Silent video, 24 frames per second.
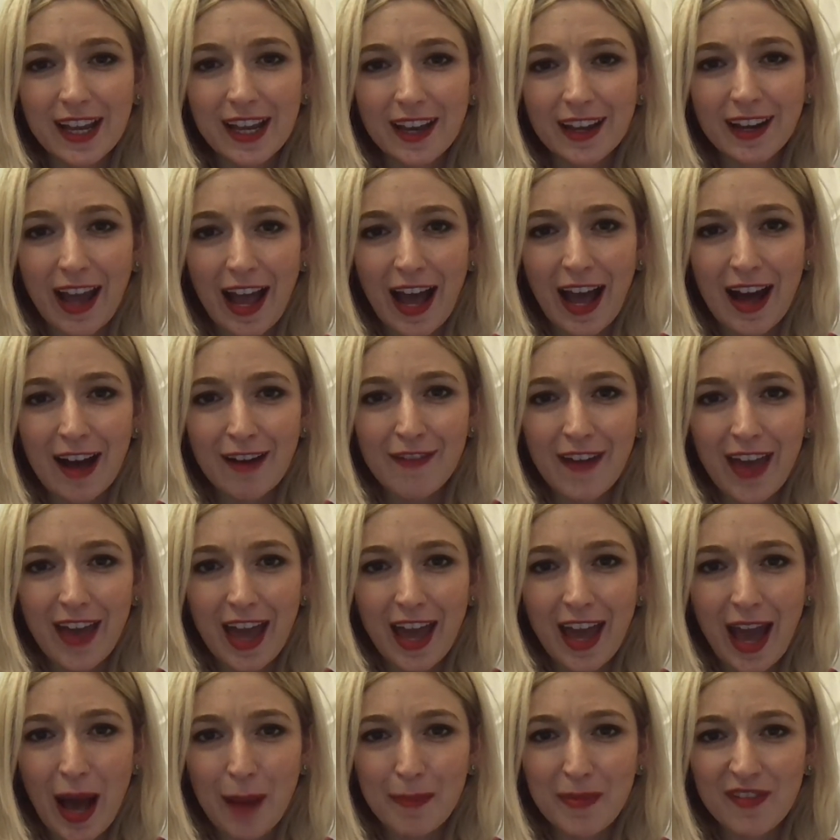and have
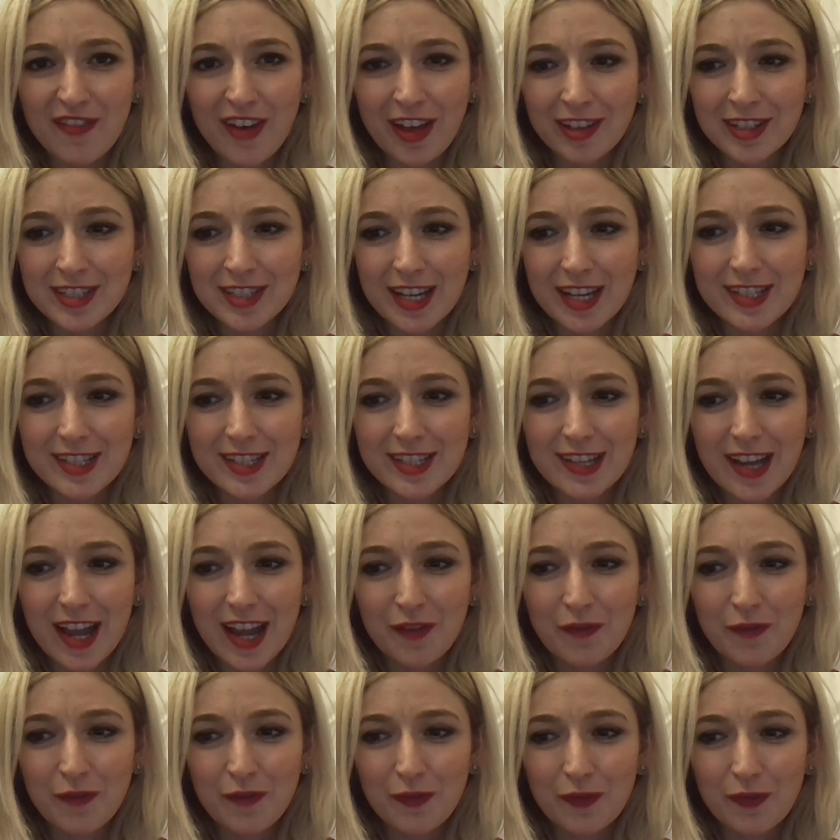a happy Valentine's
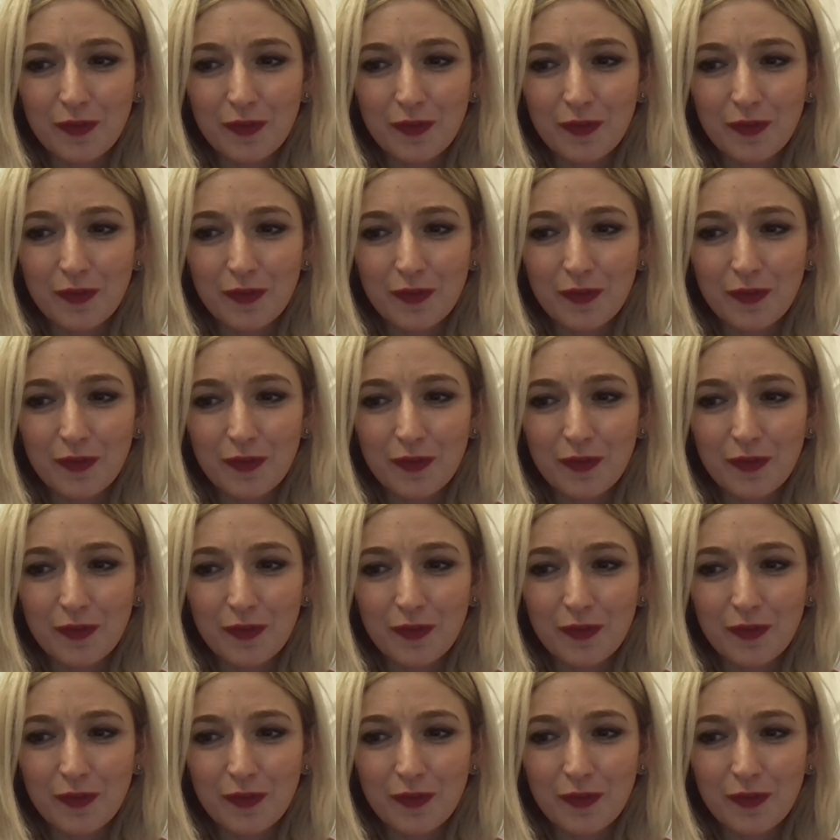Day.